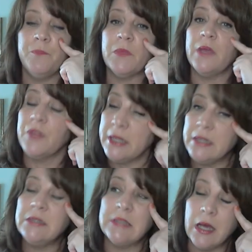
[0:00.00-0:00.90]
The
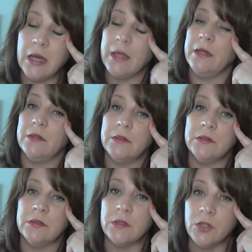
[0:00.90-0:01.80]
kitten died.
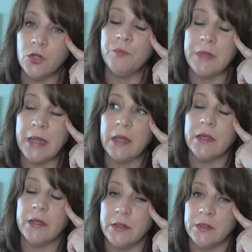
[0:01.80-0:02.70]
The little black
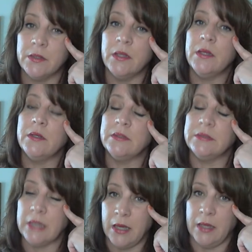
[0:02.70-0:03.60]
kitten
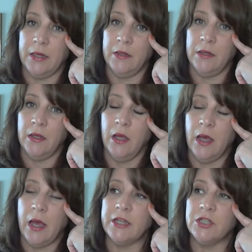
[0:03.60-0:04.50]
died.
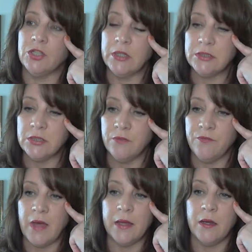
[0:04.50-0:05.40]
I took it to the
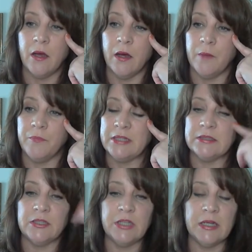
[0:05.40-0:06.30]
vet. They
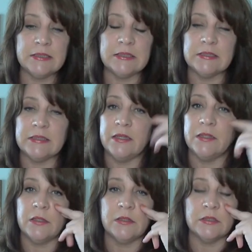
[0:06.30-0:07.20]
said, yes, this
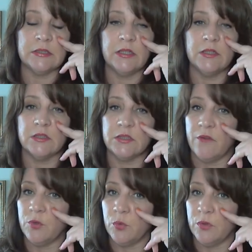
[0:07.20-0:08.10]
kitten is covered with